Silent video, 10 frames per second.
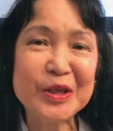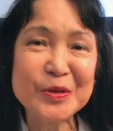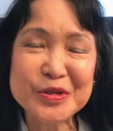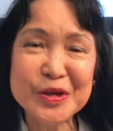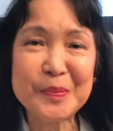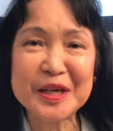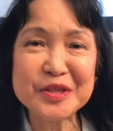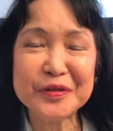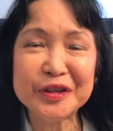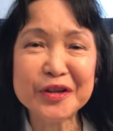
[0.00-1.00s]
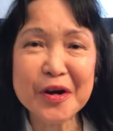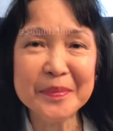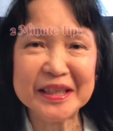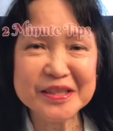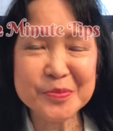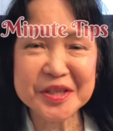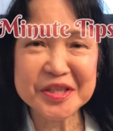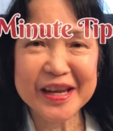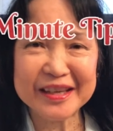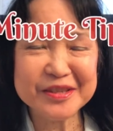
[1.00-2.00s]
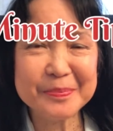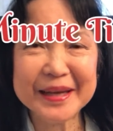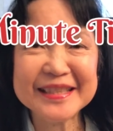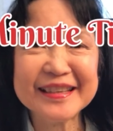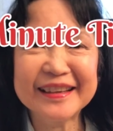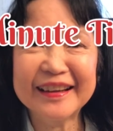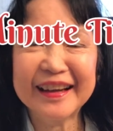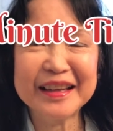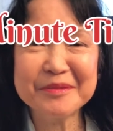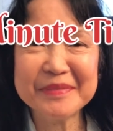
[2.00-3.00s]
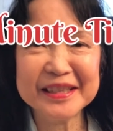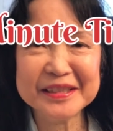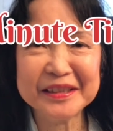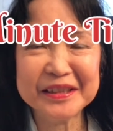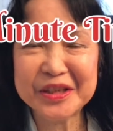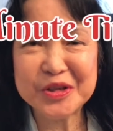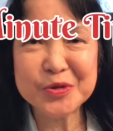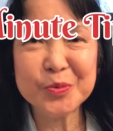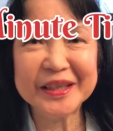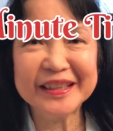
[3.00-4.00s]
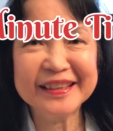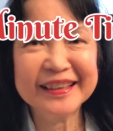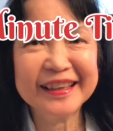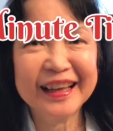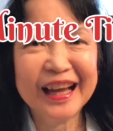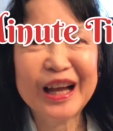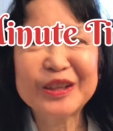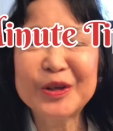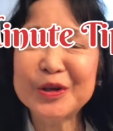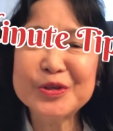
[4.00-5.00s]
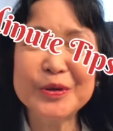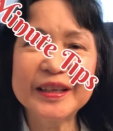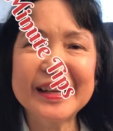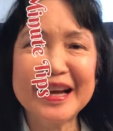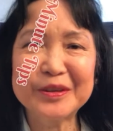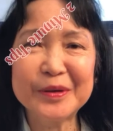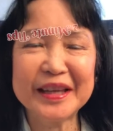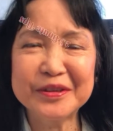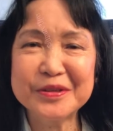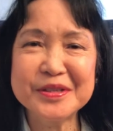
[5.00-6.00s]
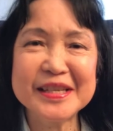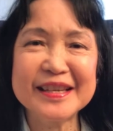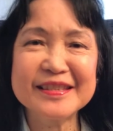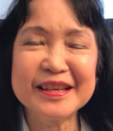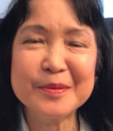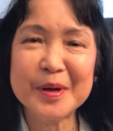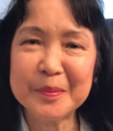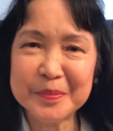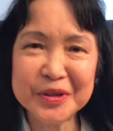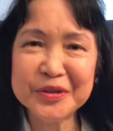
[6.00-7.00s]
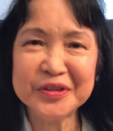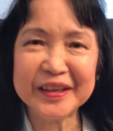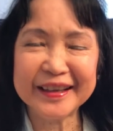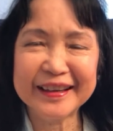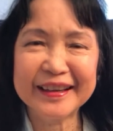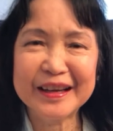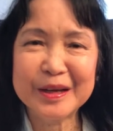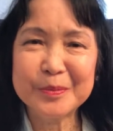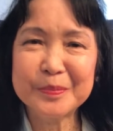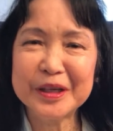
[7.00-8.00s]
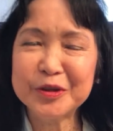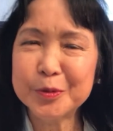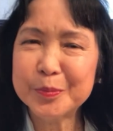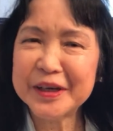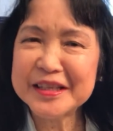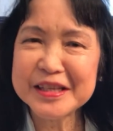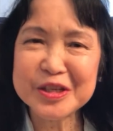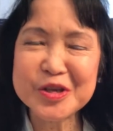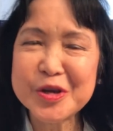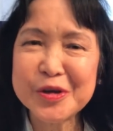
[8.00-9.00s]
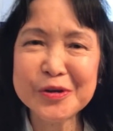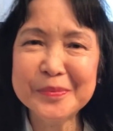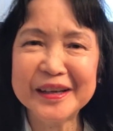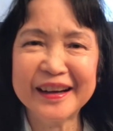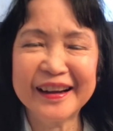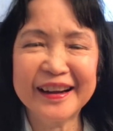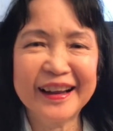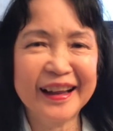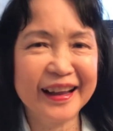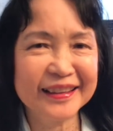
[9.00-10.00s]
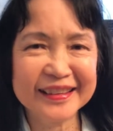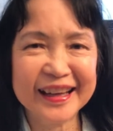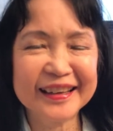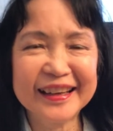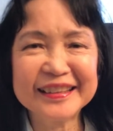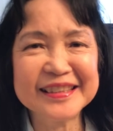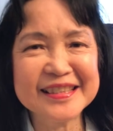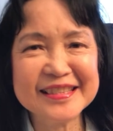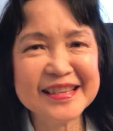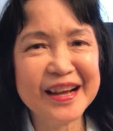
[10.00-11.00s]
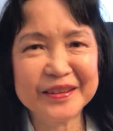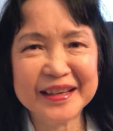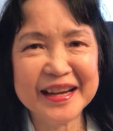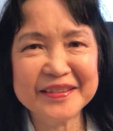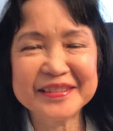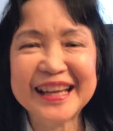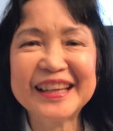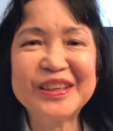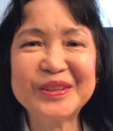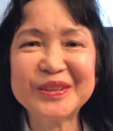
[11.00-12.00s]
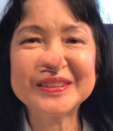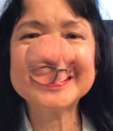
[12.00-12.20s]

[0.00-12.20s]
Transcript: you so much for your comments, which get better and better each week. Not only are you enthusiastic about music, but you bring such humour, and that lightens our life. Thank you.